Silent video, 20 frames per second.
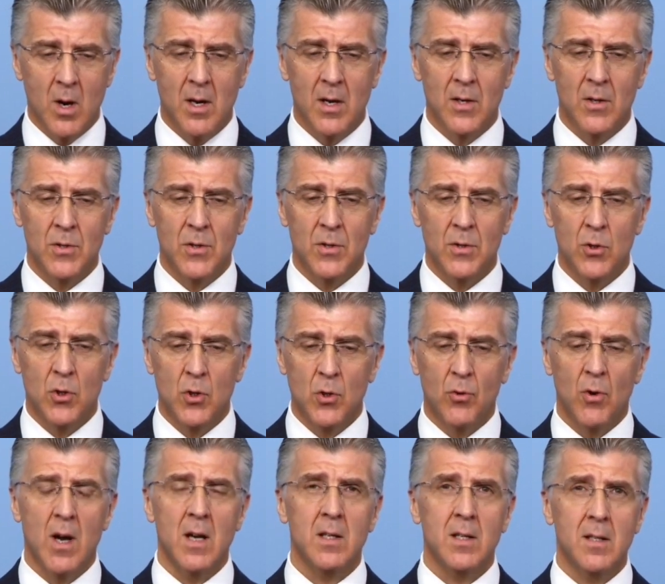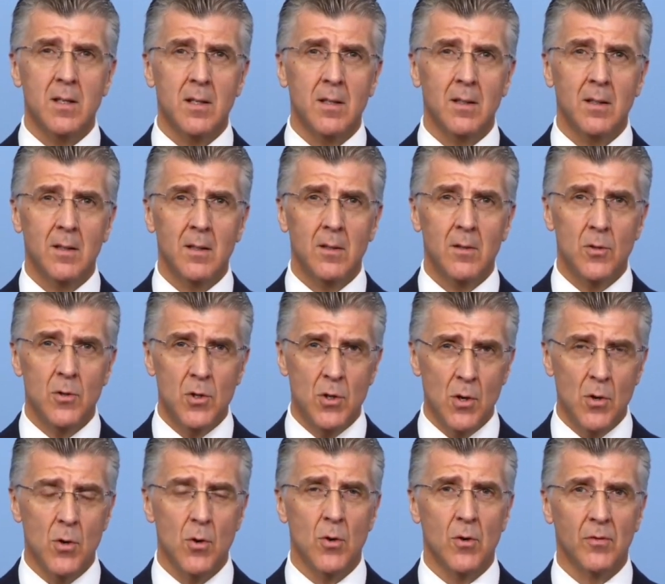was trust
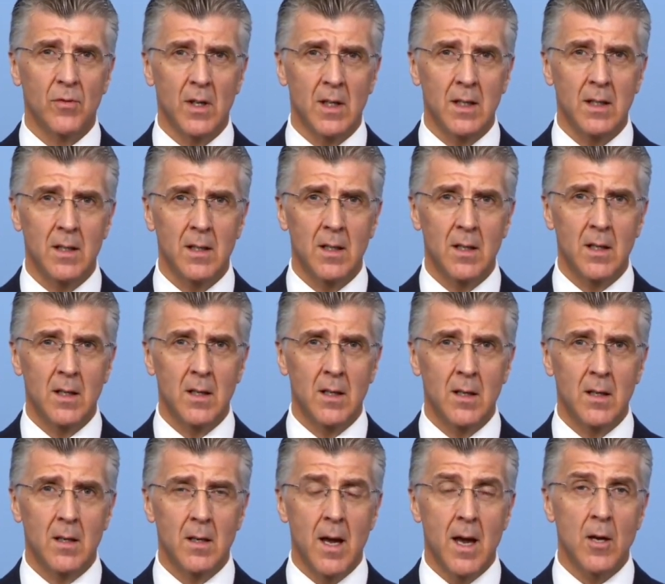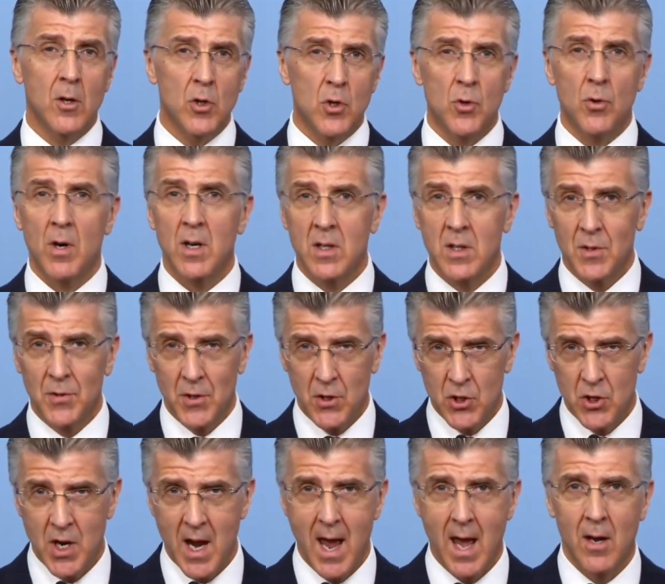Jehovah and trust the
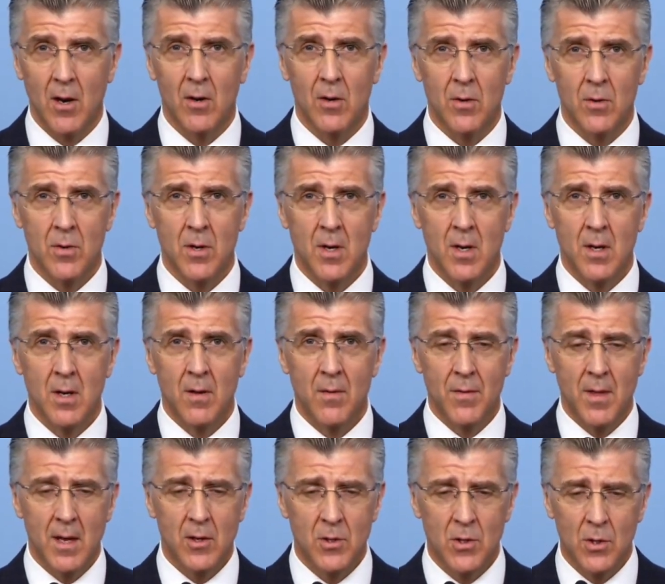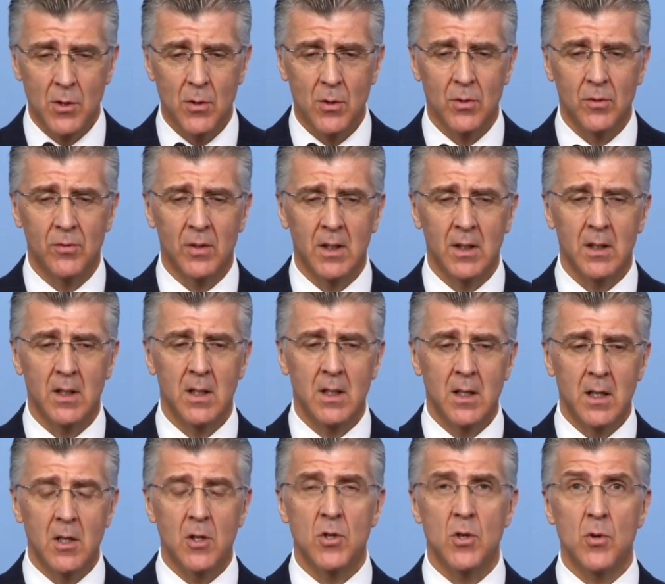channel that Jehovah
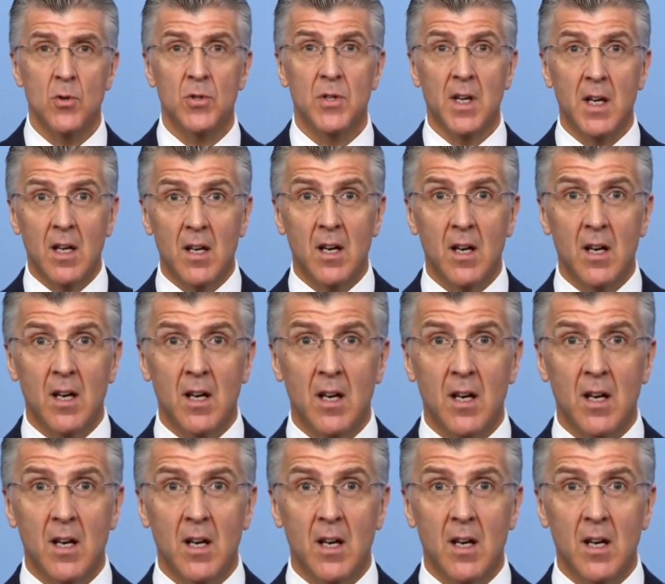is using. And